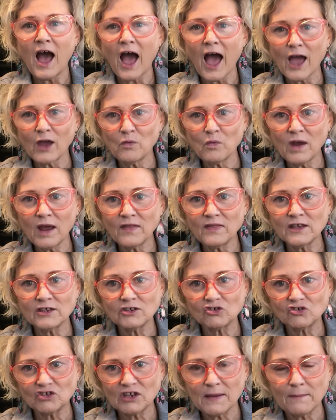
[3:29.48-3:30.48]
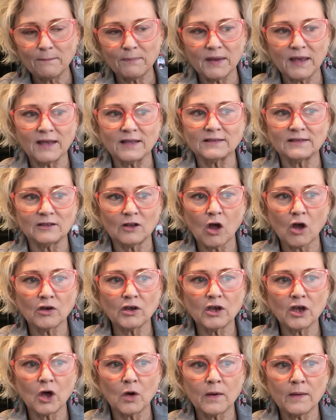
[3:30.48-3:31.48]
I read that sheep pens long
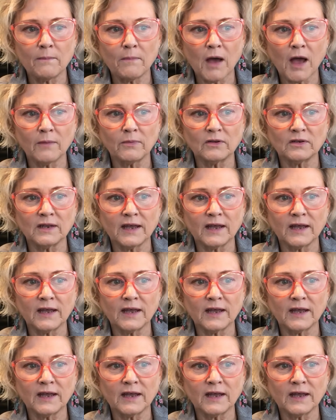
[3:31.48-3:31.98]
ago in Bible